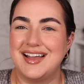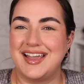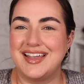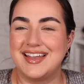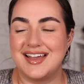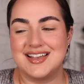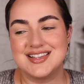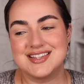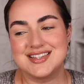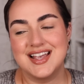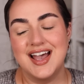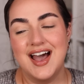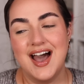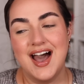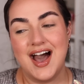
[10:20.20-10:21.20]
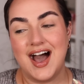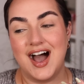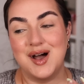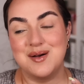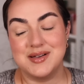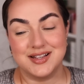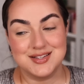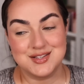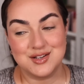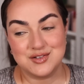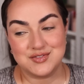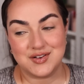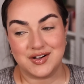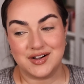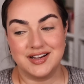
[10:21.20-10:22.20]
I guess. Um, and so
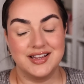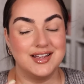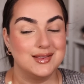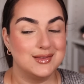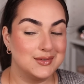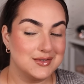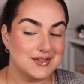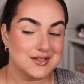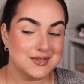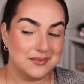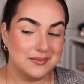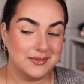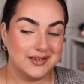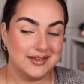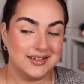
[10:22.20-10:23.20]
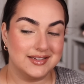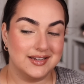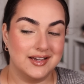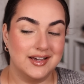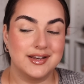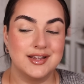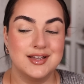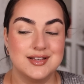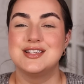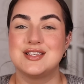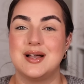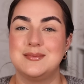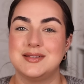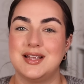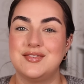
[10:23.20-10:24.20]
far it looks really good.
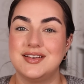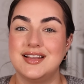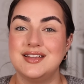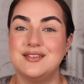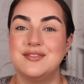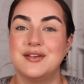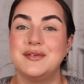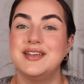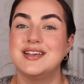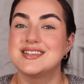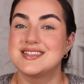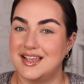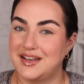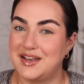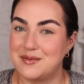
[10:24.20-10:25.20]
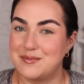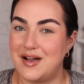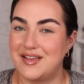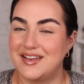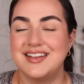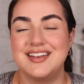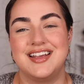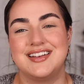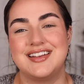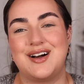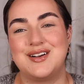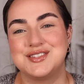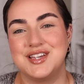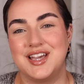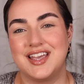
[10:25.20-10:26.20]
So I'm definitely very excited about it and
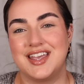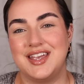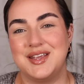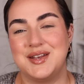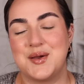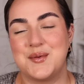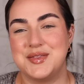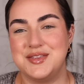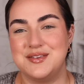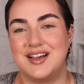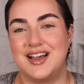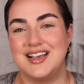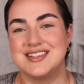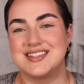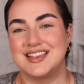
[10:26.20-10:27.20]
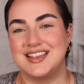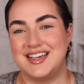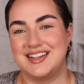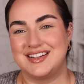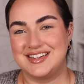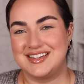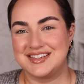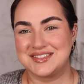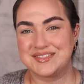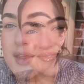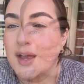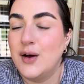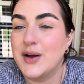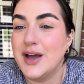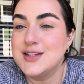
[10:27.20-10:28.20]
I'll check in with you guys later.
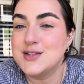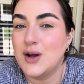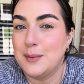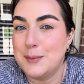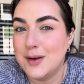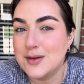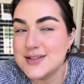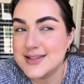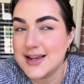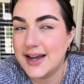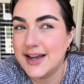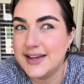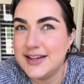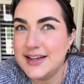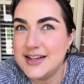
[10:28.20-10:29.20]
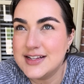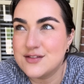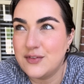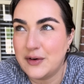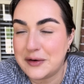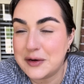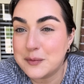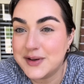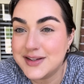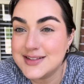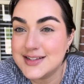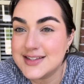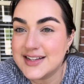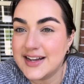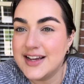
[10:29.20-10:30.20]
Okay, so I'm outside. It's very
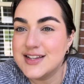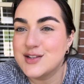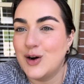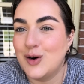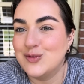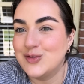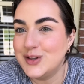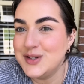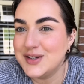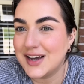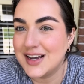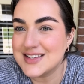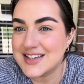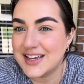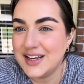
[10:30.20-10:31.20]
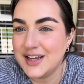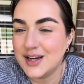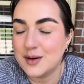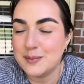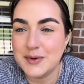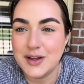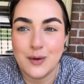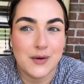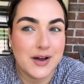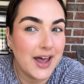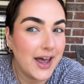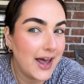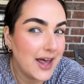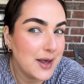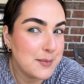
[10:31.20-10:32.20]
windy today, so hopefully you guys can hear me
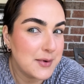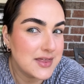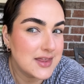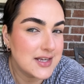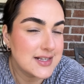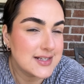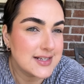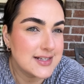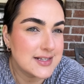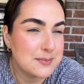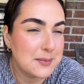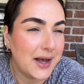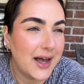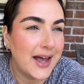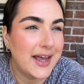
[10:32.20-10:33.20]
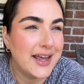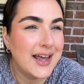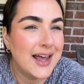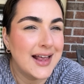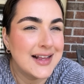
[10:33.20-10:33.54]
okay, but this is my